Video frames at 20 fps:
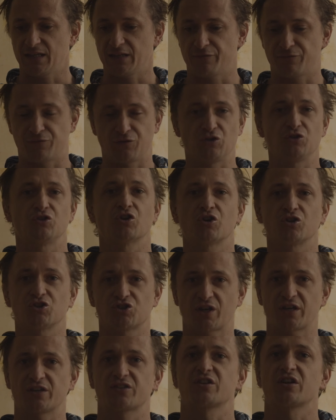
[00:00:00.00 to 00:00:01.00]
if you don't
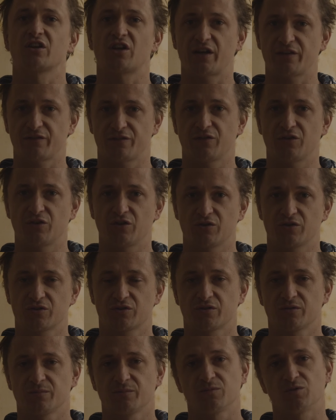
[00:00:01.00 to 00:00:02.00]
change the light
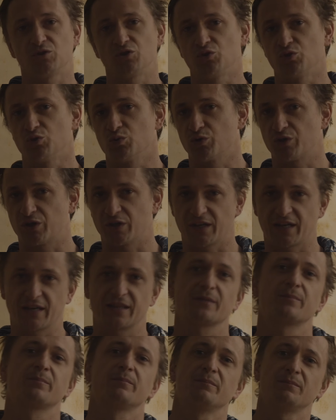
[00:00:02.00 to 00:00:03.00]
first. You can
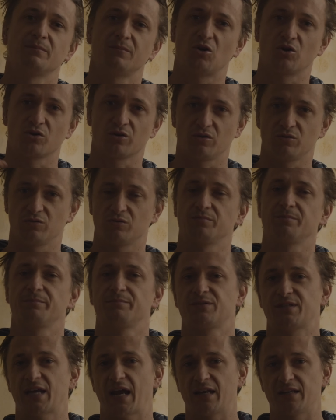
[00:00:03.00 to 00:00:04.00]
get the model or
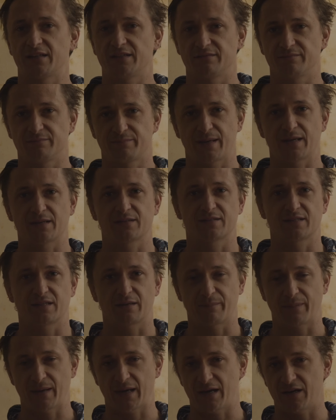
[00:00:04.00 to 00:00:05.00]
talent
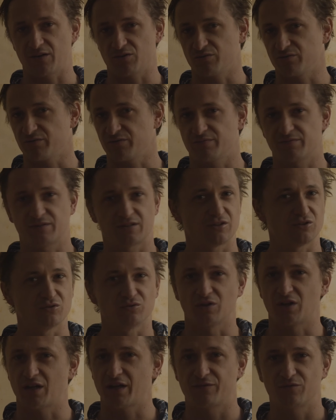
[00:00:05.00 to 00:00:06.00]
bouncing about or the
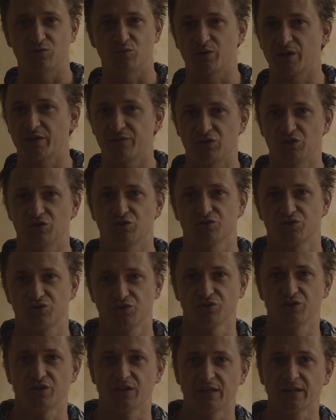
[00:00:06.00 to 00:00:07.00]
still life or whatever you're
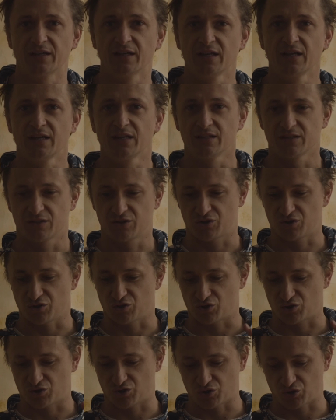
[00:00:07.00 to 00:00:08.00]
shooting
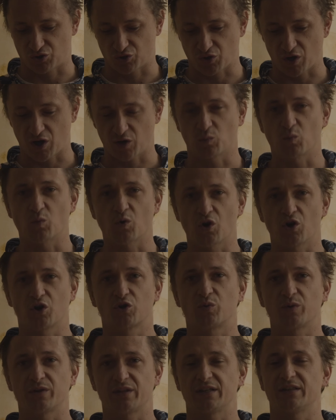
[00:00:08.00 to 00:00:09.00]
to, to try and
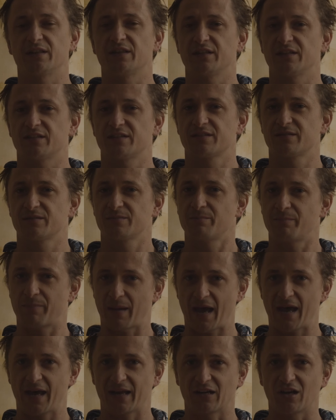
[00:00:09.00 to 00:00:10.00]
work within this
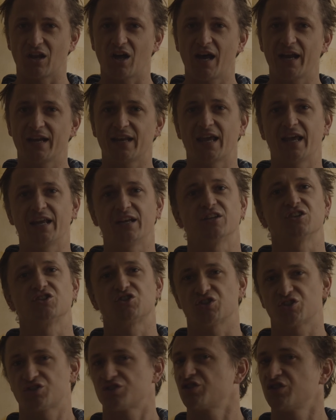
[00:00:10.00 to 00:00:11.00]
bad light and it
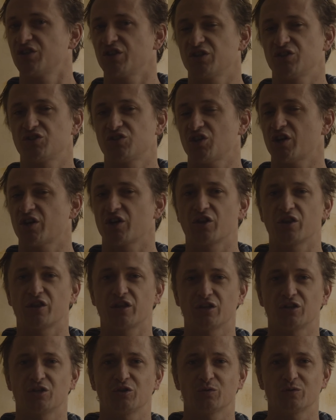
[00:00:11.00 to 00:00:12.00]
just, it, I
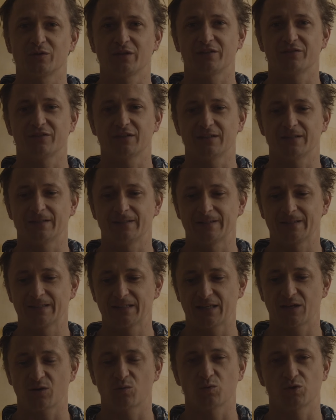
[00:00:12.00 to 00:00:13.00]
don't think you will ever
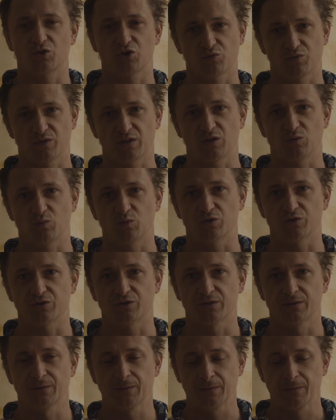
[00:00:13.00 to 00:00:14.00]
get what you really want.